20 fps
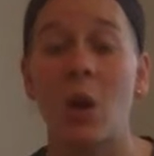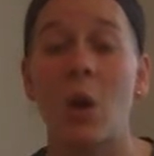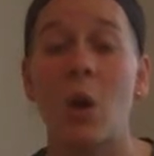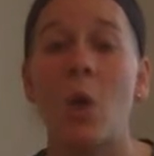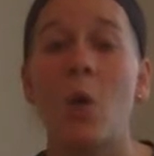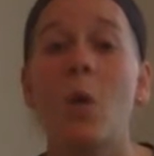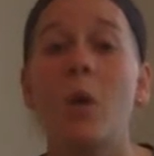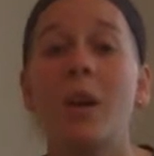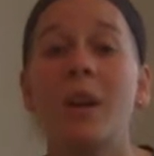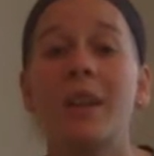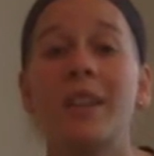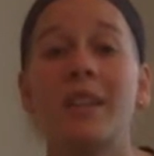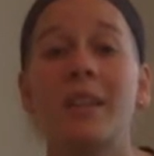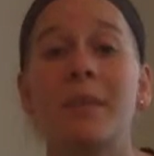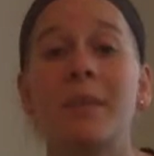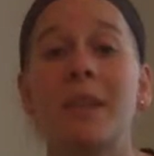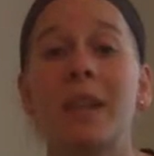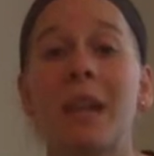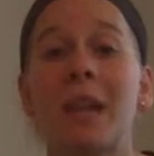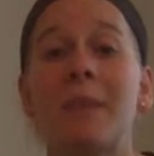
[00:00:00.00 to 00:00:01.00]
Or
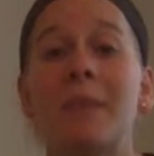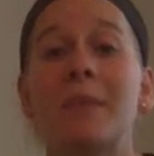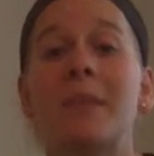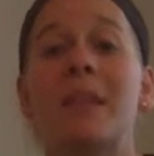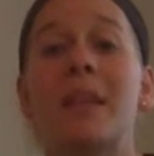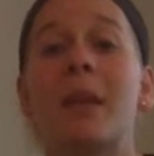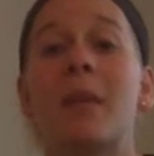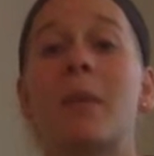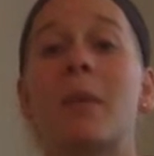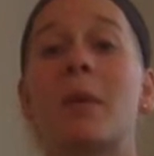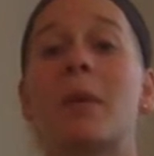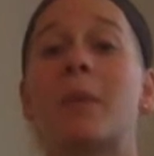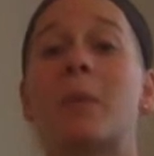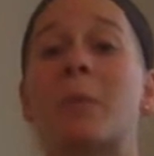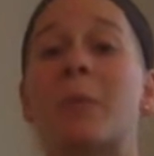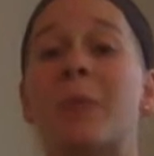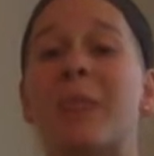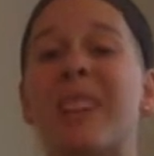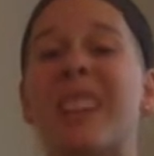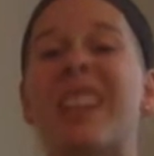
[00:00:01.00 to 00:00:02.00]
sometimes they were
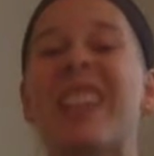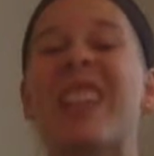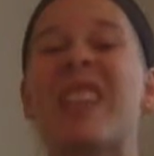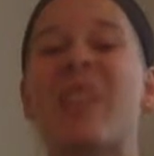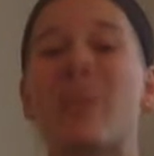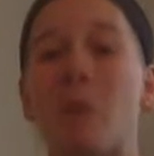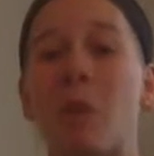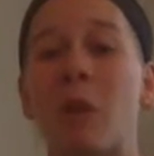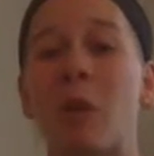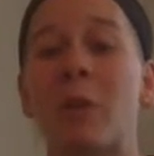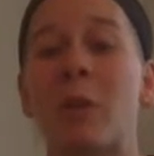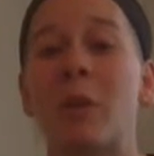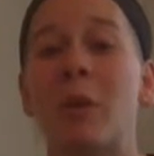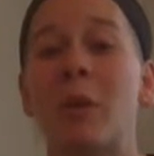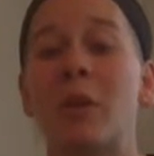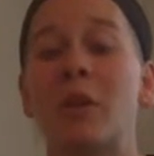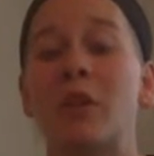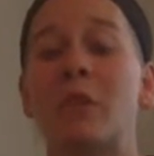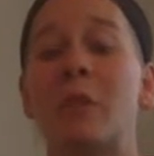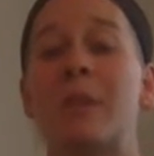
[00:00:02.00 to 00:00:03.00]
really formal,
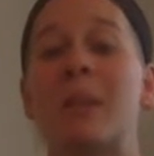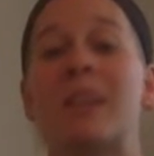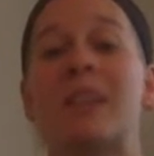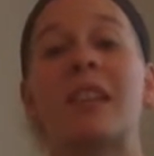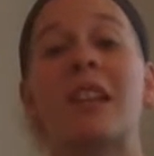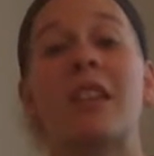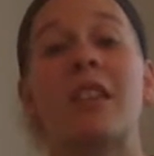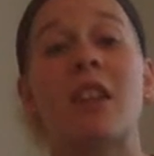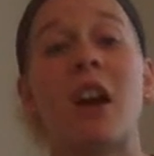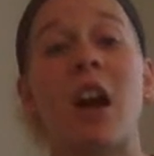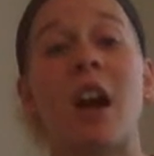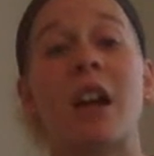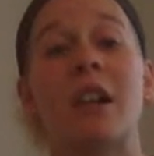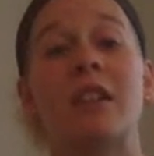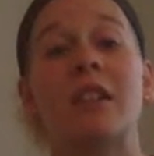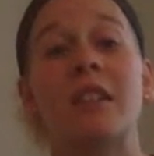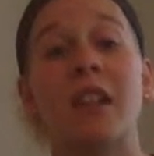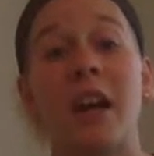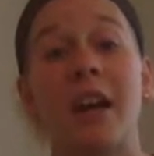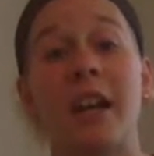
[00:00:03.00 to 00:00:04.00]
which means they
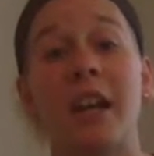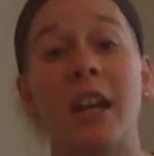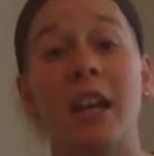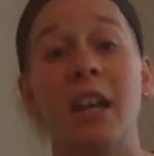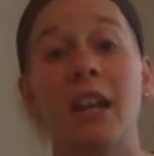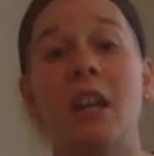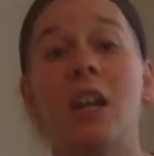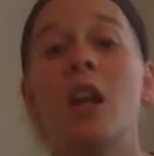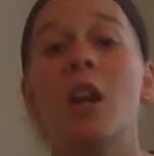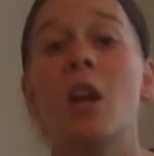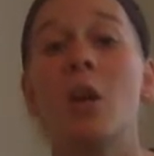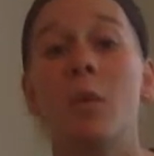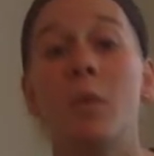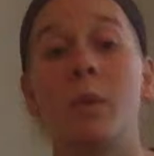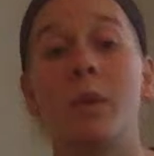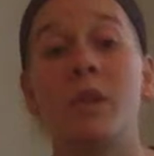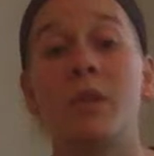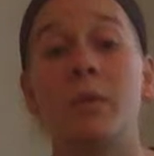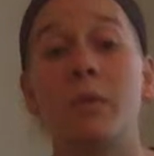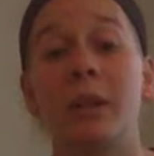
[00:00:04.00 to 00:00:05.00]
thought Duncan
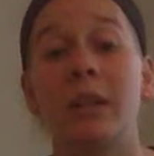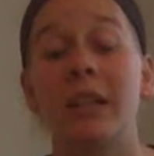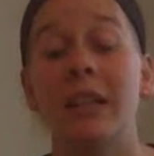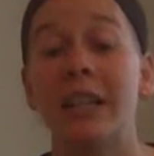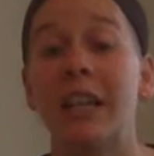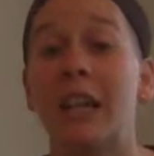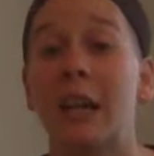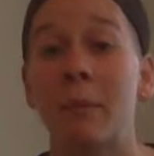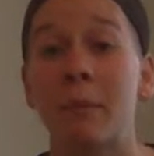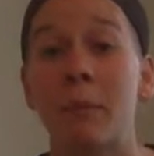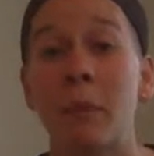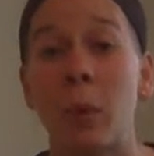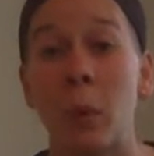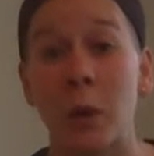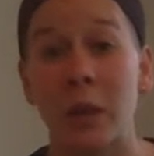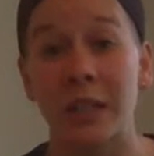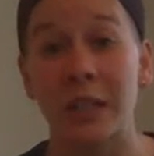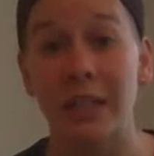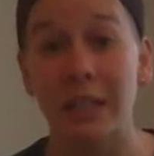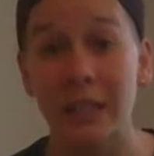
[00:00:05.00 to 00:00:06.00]
was really
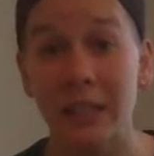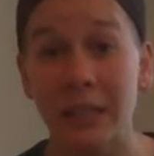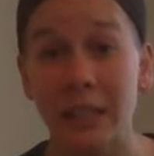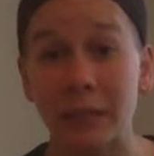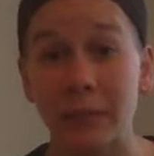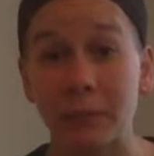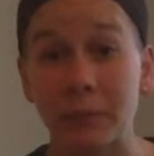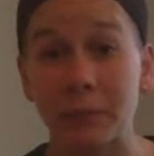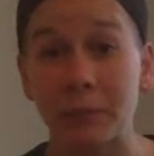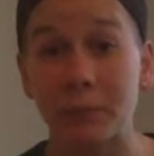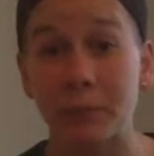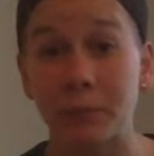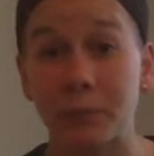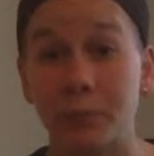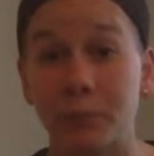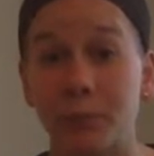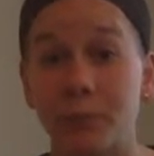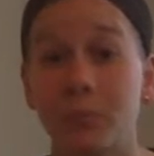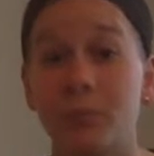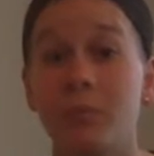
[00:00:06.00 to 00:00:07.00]
important,
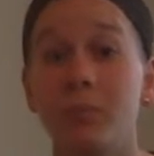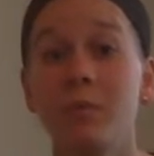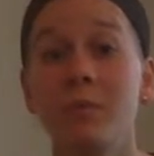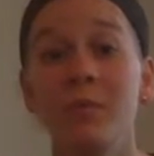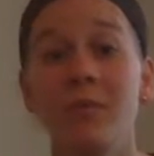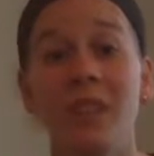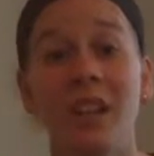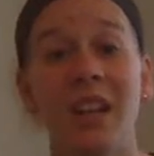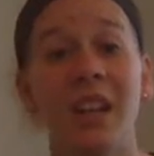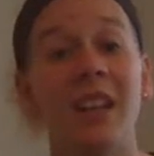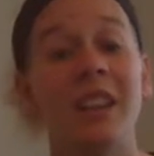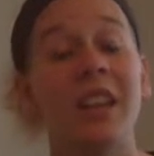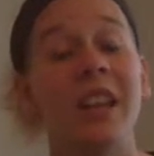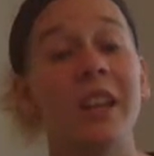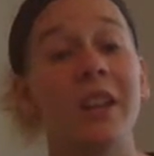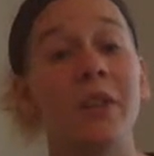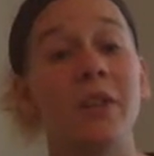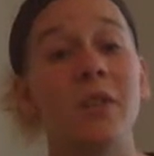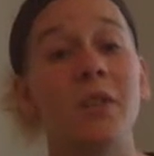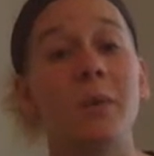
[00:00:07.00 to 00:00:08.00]
and they
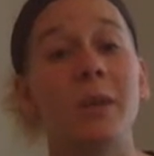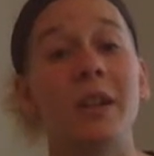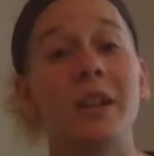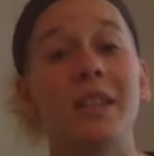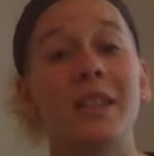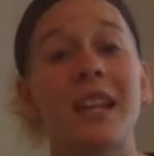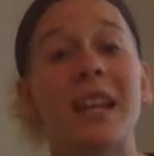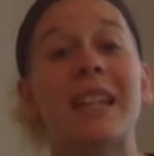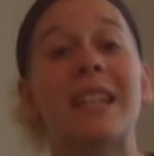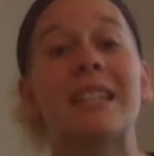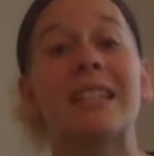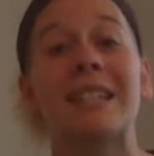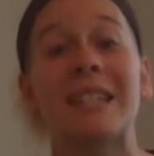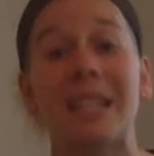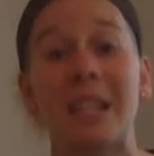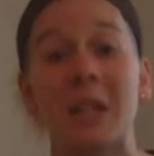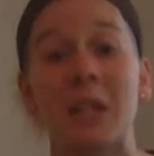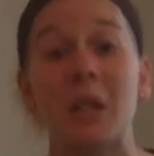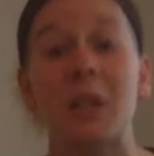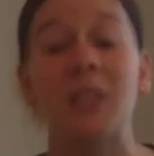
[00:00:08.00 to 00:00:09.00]
used words like
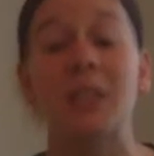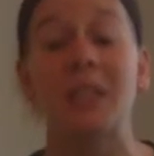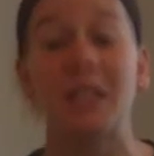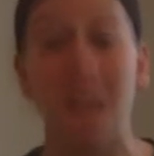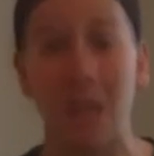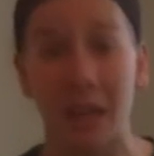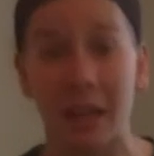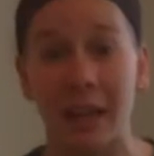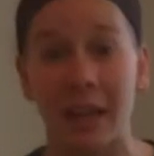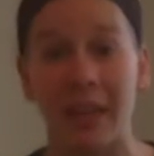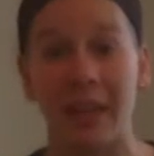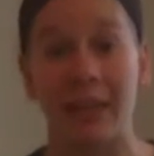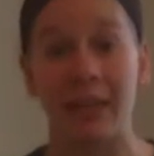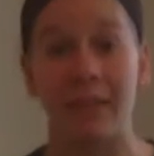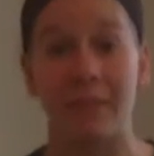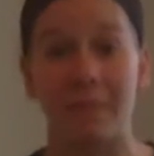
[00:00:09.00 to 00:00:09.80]
Dear Duncan.